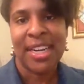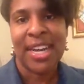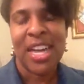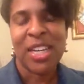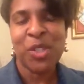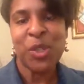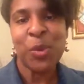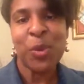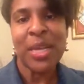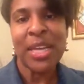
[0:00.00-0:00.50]

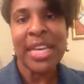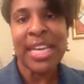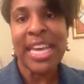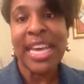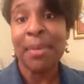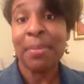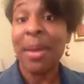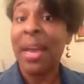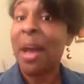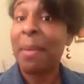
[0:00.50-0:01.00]
And do we
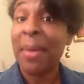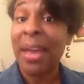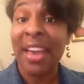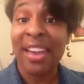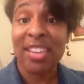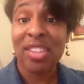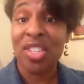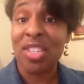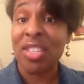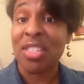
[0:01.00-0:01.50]
become
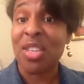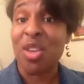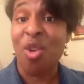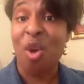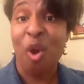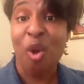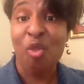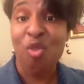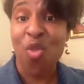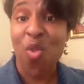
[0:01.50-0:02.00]
anxious and
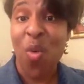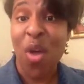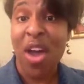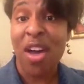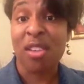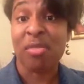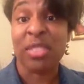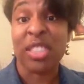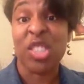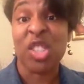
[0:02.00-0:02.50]

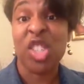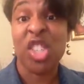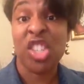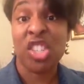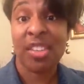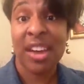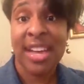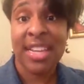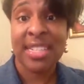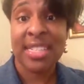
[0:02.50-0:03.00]
overwhelmed and
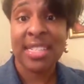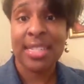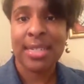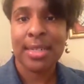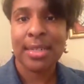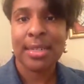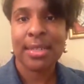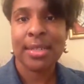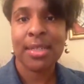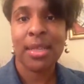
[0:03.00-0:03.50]

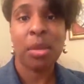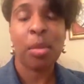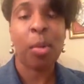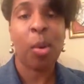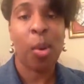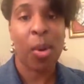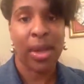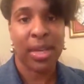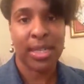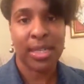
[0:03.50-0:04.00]
stressed to the
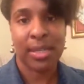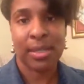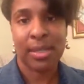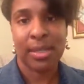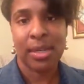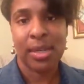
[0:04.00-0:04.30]
point